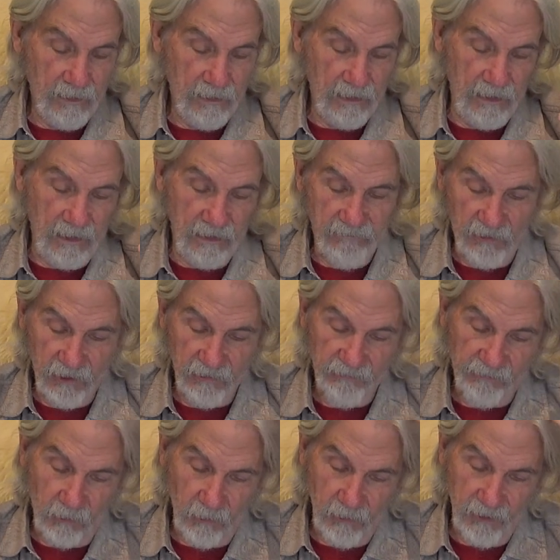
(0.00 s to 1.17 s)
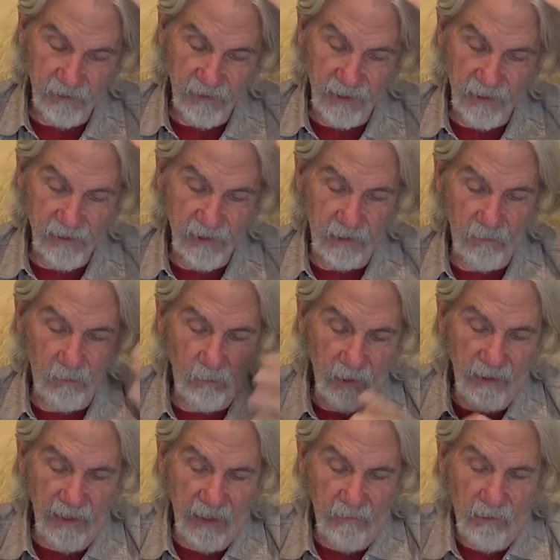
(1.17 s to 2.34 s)
And in verse 4 it says, And
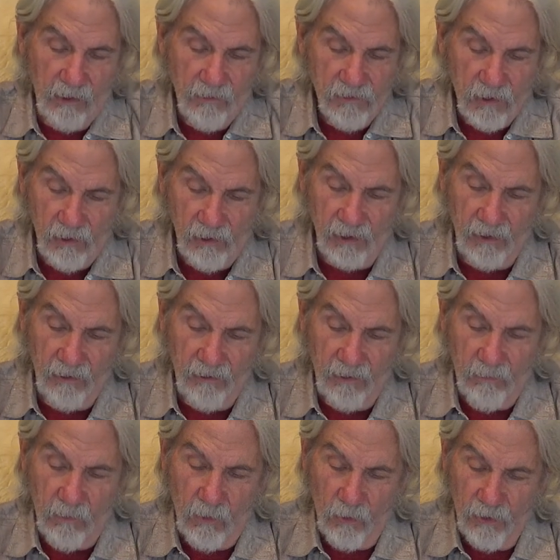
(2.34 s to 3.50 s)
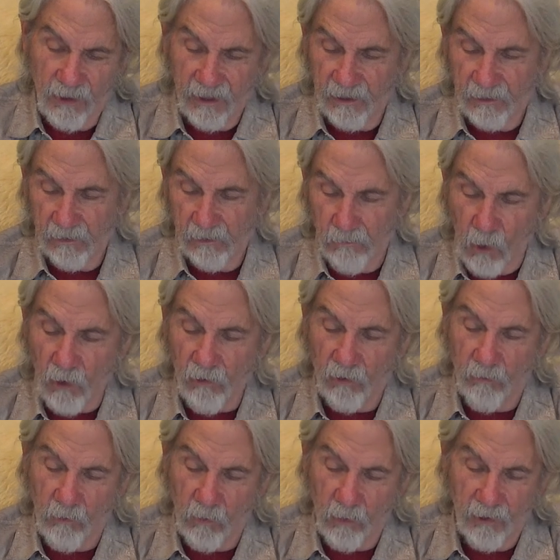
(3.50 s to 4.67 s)
when they arose early on the morning, morrow
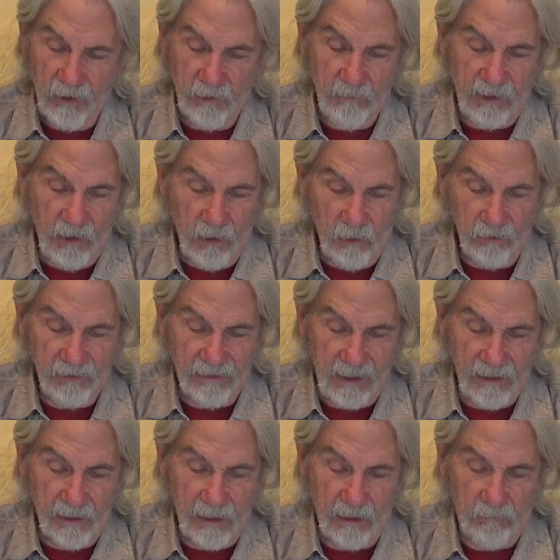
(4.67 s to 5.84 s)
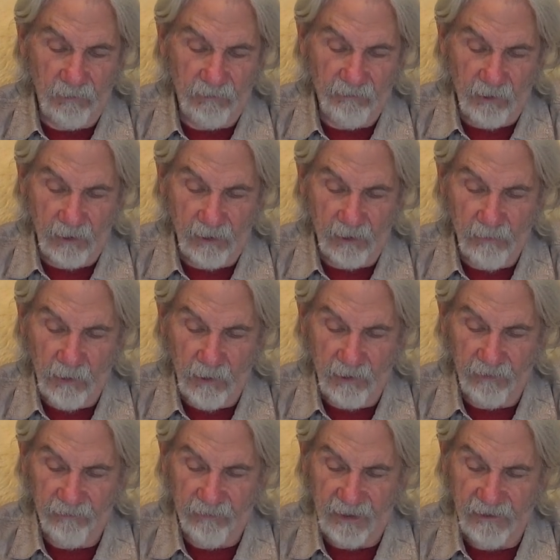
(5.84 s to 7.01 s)
morning, behold, Dagon was fallen upon
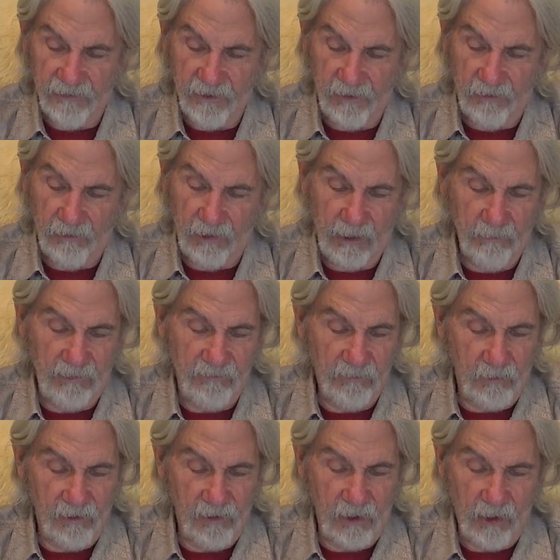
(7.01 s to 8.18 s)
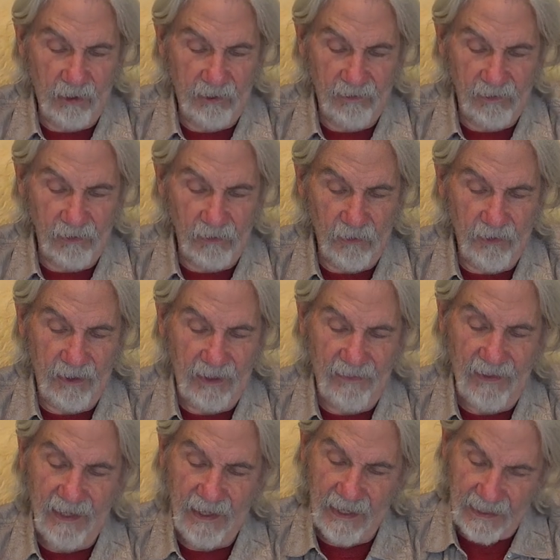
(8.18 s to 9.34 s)
his face to the ground before the ark of the Lord, and
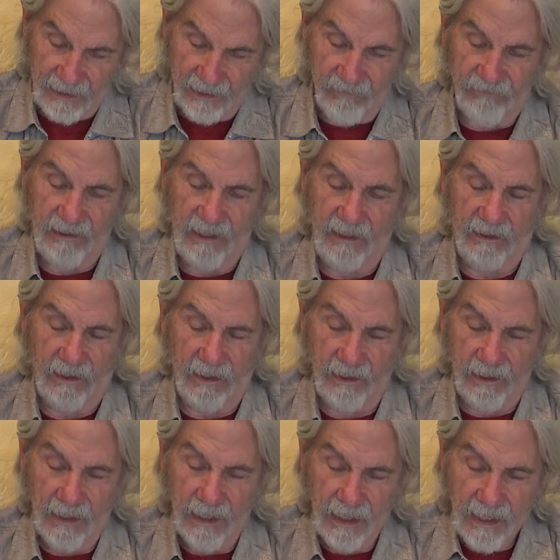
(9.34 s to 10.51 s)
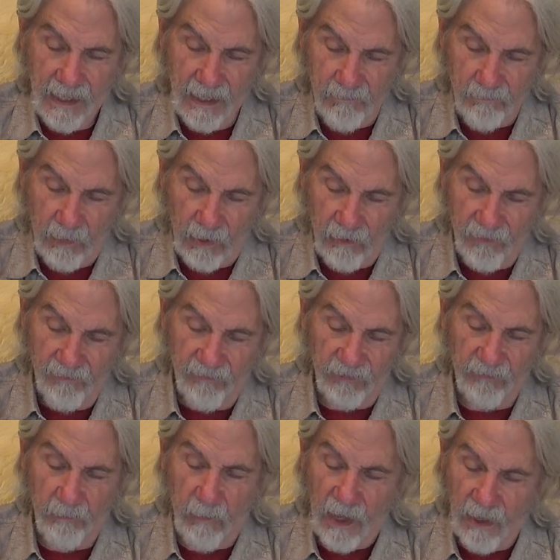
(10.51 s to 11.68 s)
the head of Dagon and both of his
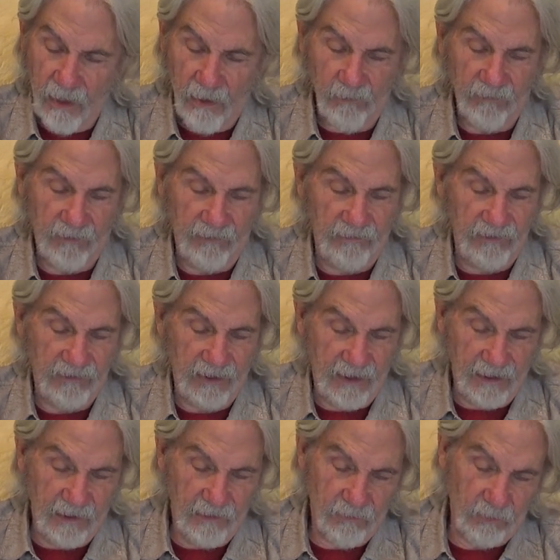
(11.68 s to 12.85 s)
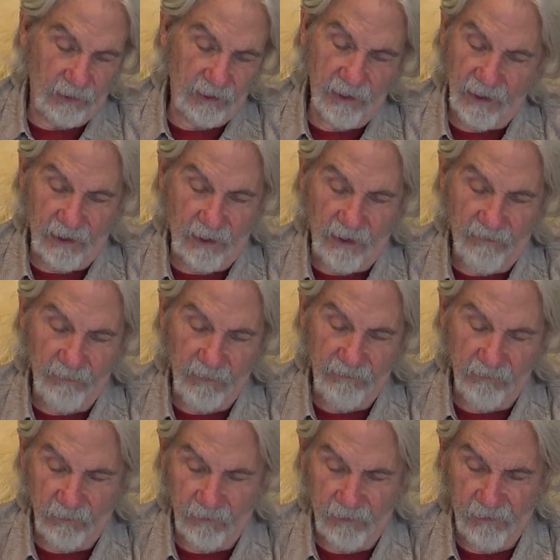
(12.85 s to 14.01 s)
palms of his hands were cut off
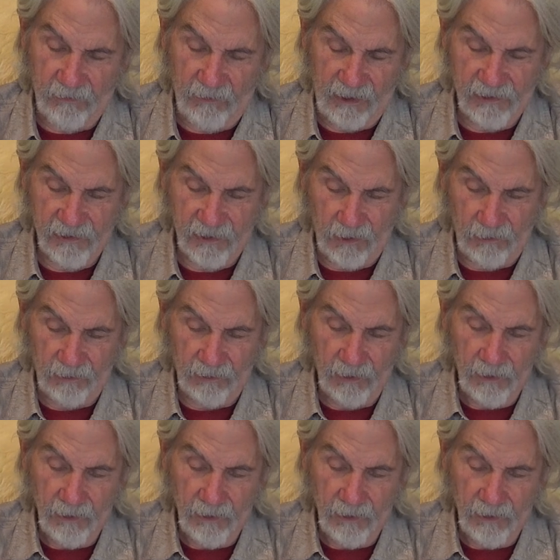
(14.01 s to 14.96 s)
before the threshold